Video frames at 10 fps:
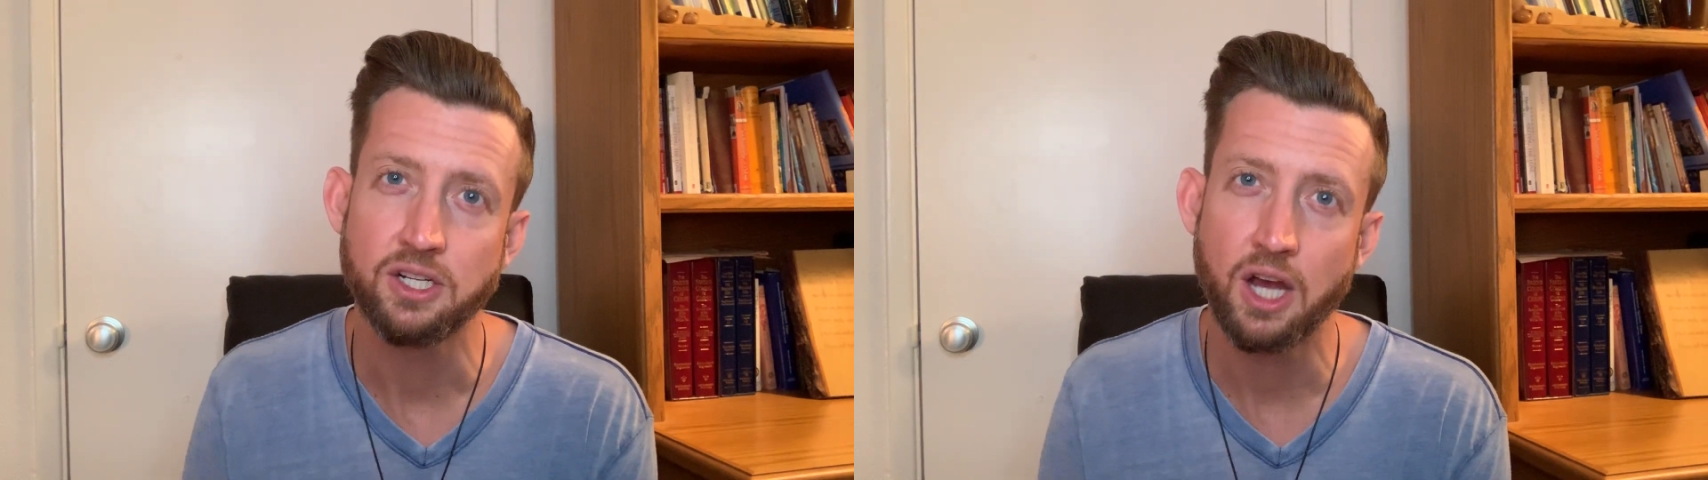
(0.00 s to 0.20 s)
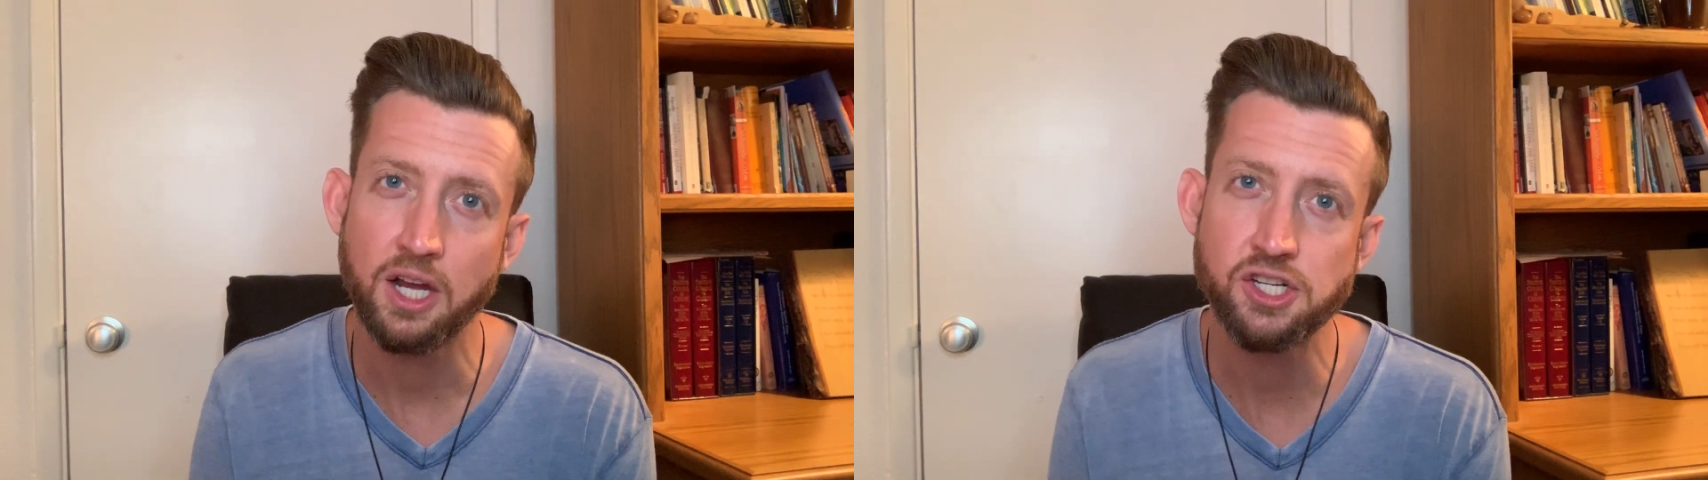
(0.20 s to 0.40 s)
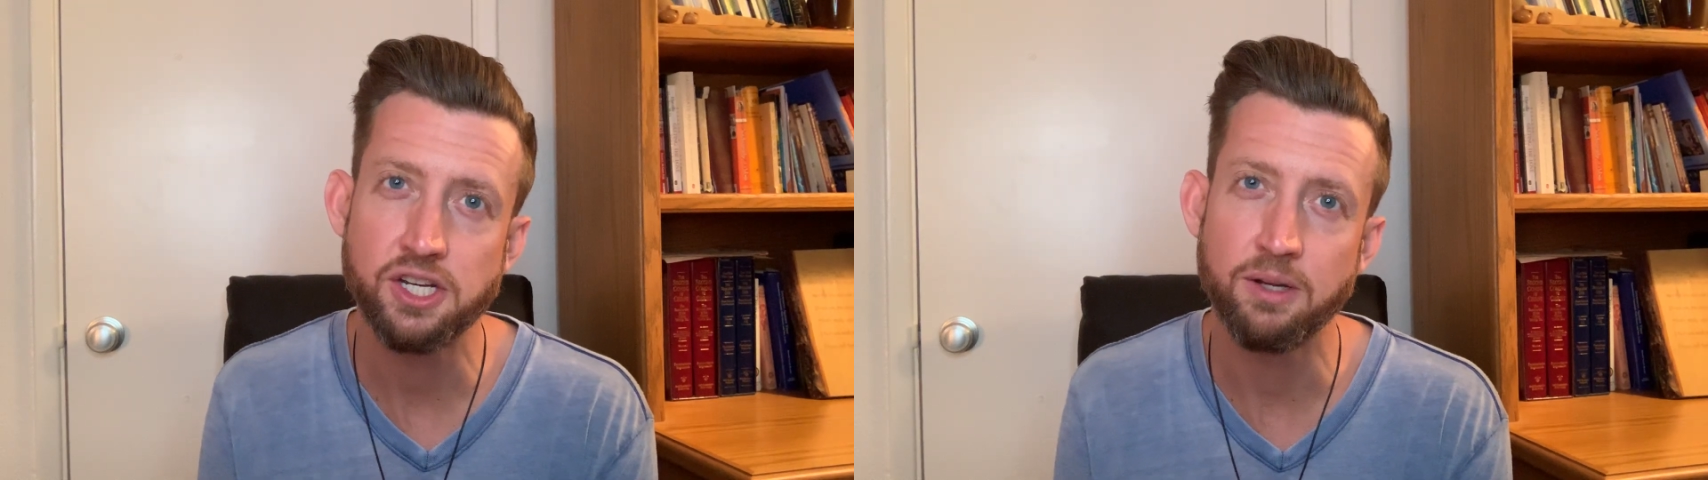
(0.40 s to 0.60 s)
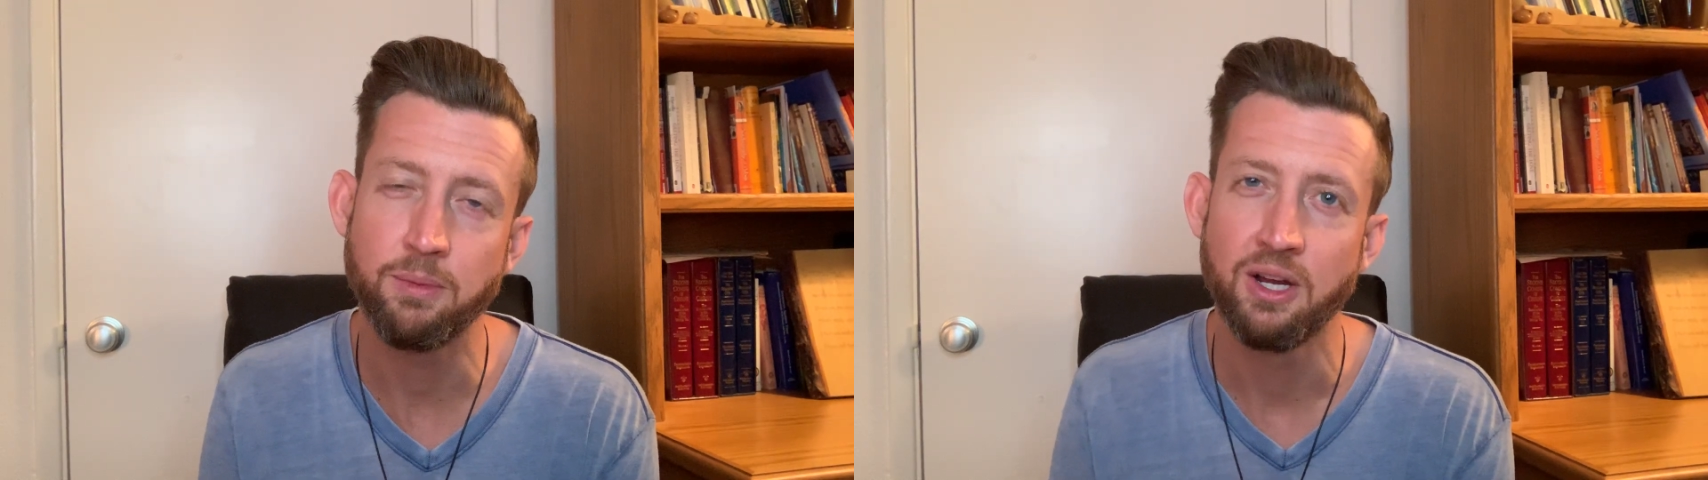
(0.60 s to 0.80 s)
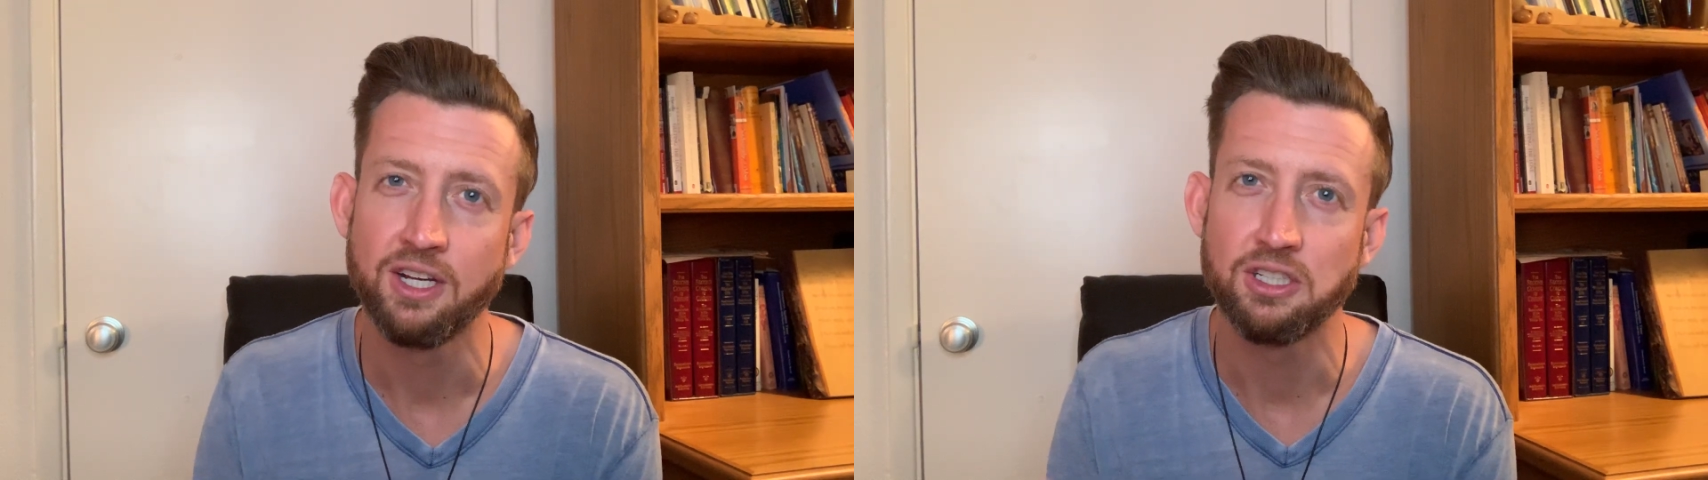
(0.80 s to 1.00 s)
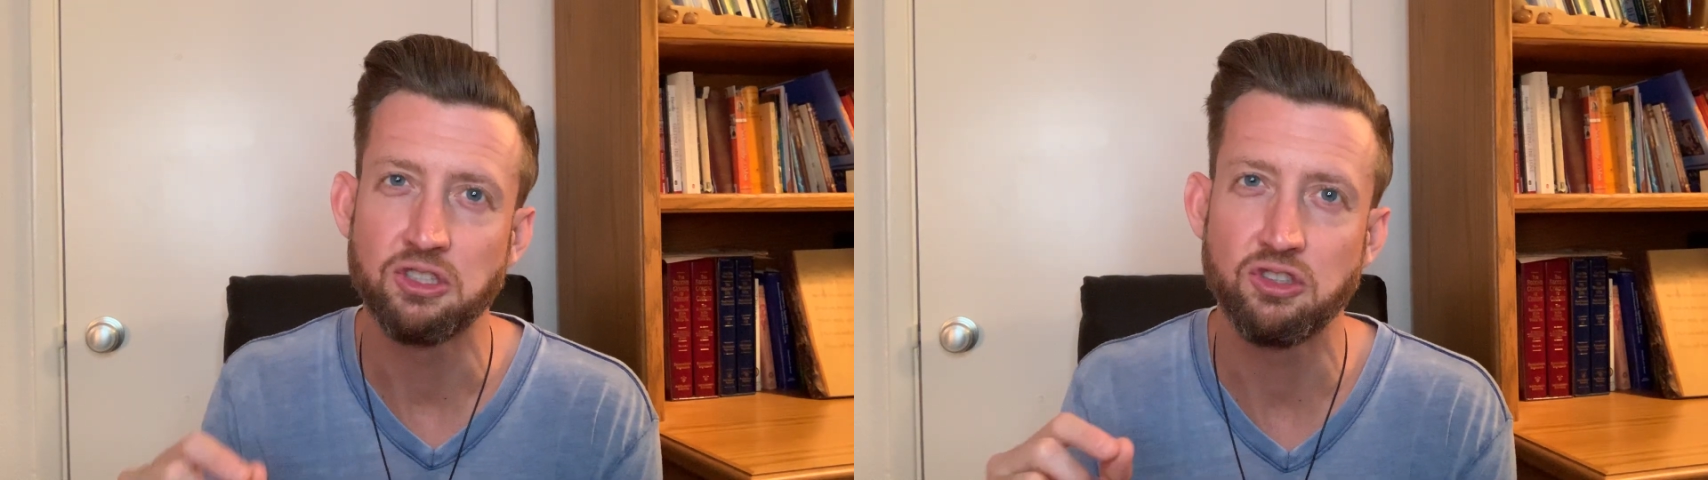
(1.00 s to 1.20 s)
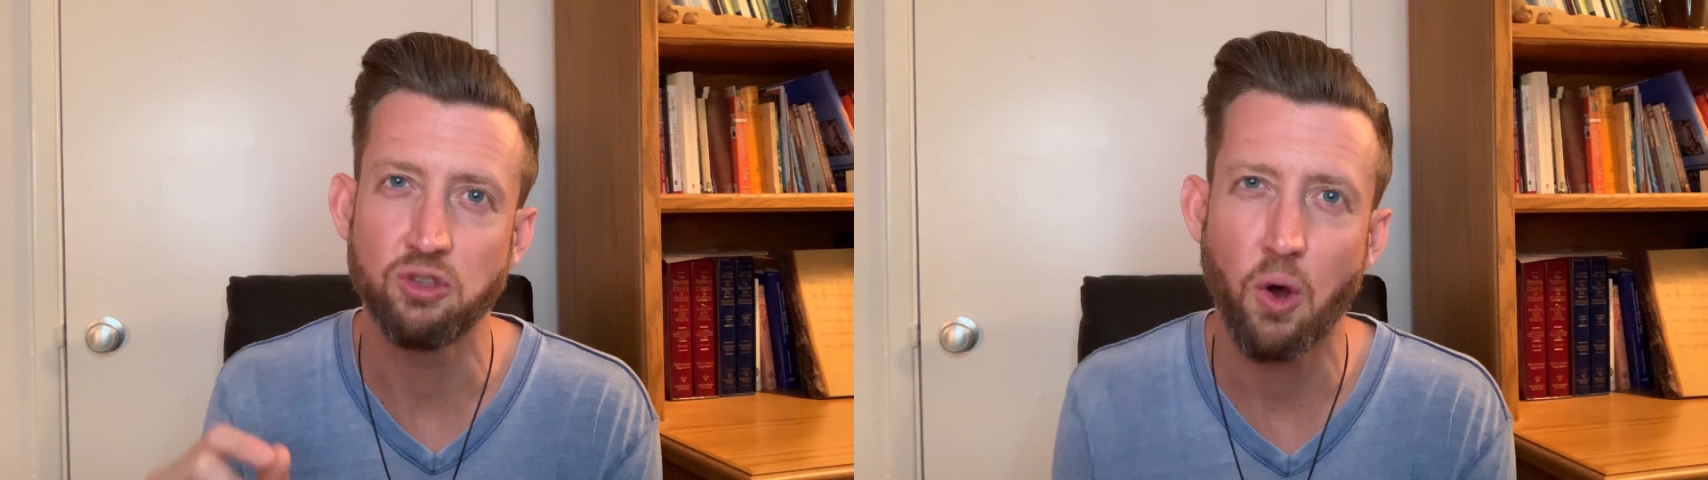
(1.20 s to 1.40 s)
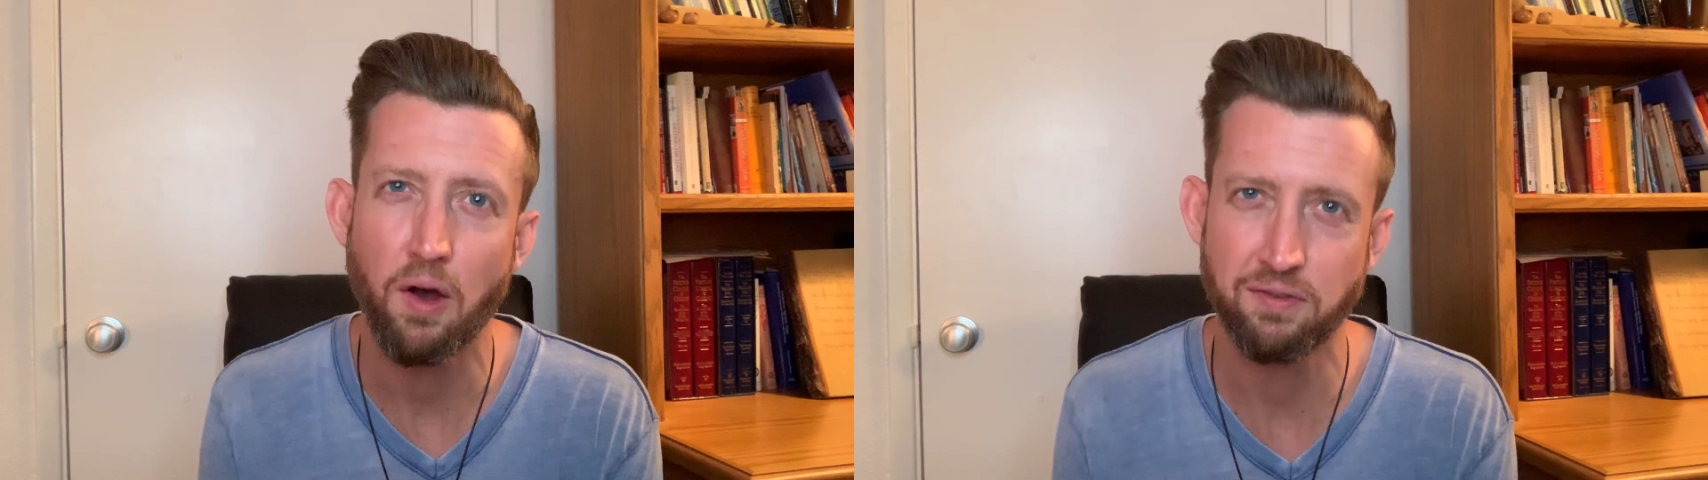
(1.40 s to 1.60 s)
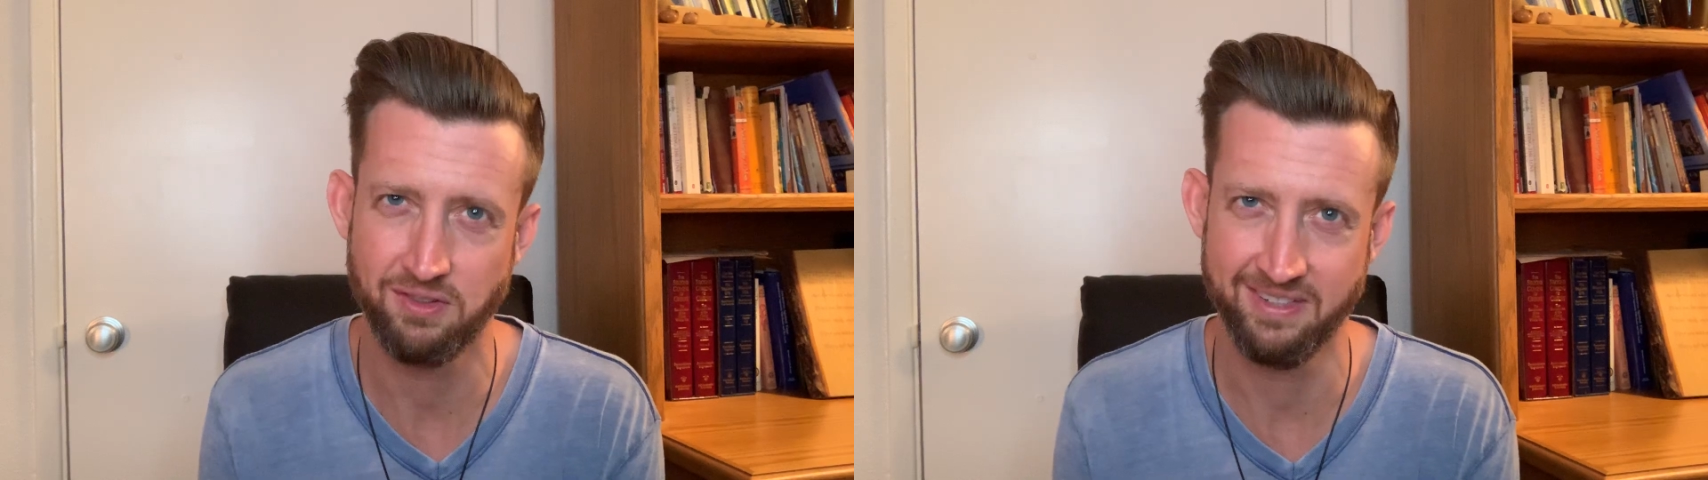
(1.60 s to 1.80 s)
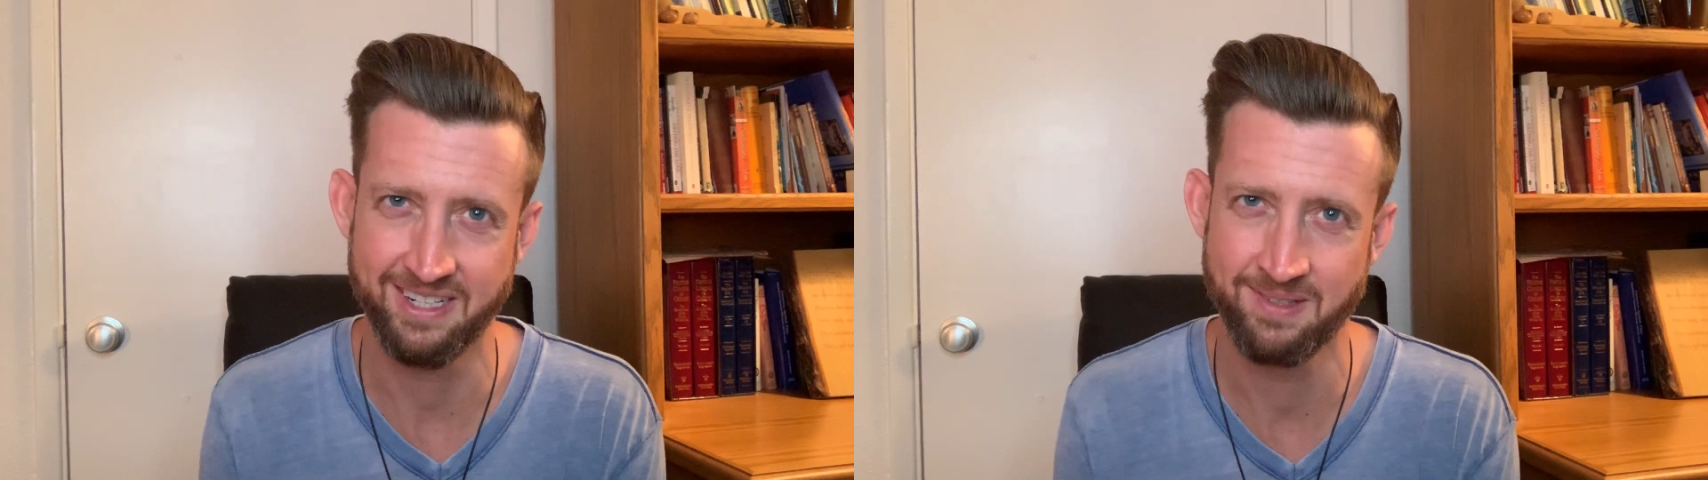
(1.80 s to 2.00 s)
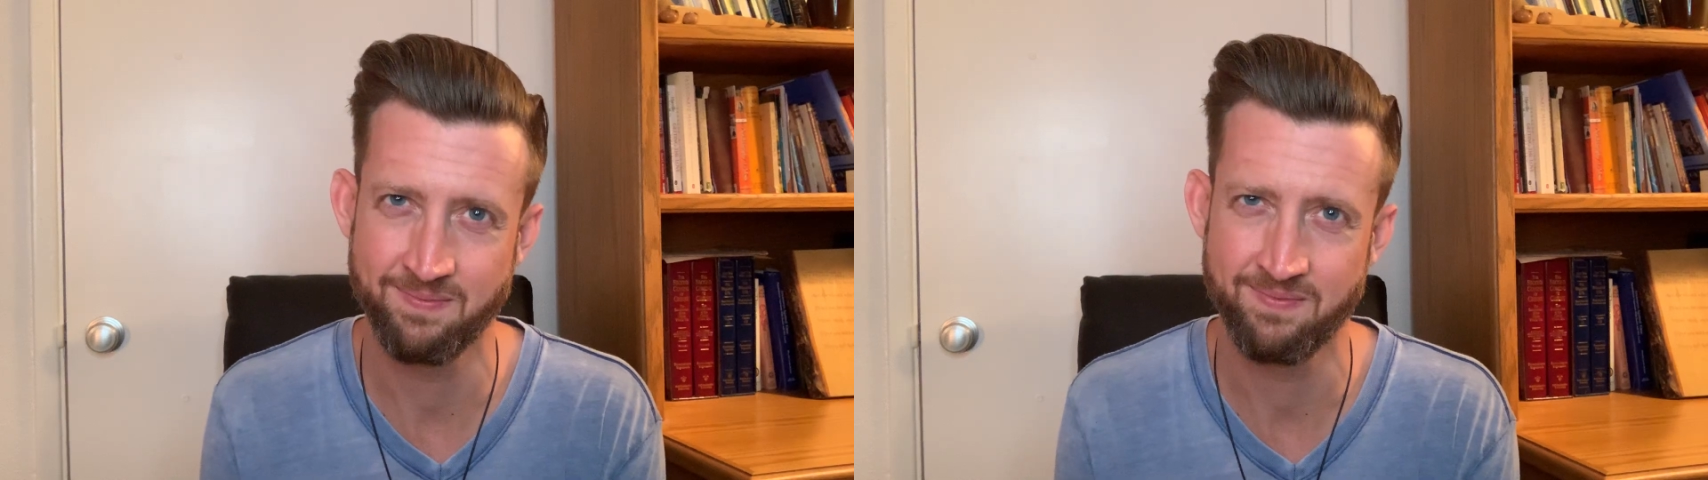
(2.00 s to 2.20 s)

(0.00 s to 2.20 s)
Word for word: touch him softly.